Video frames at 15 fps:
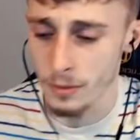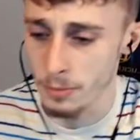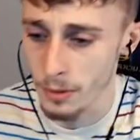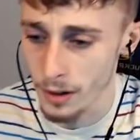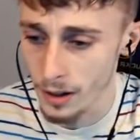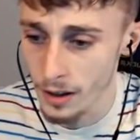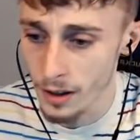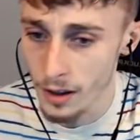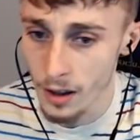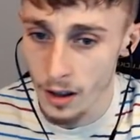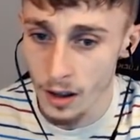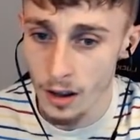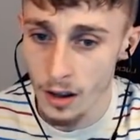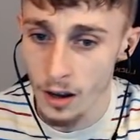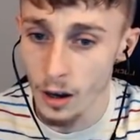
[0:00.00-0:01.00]
but
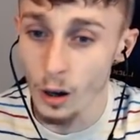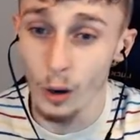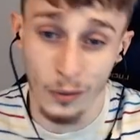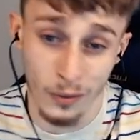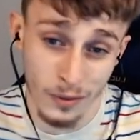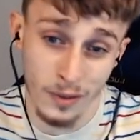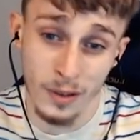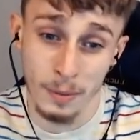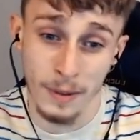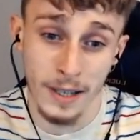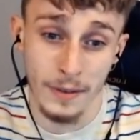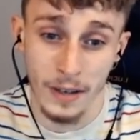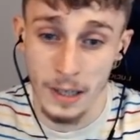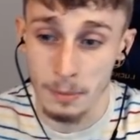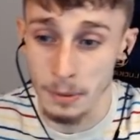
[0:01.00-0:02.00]
a lot of
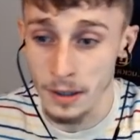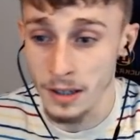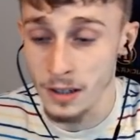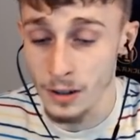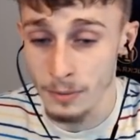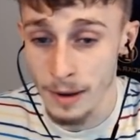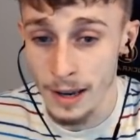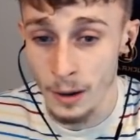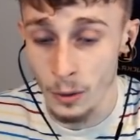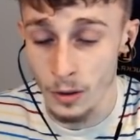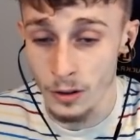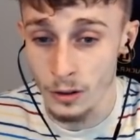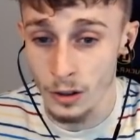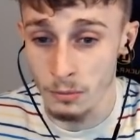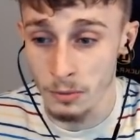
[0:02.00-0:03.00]
specific species of
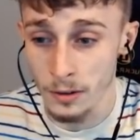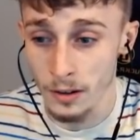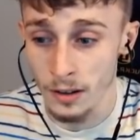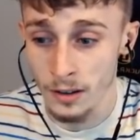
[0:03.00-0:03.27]
penguins could be lost.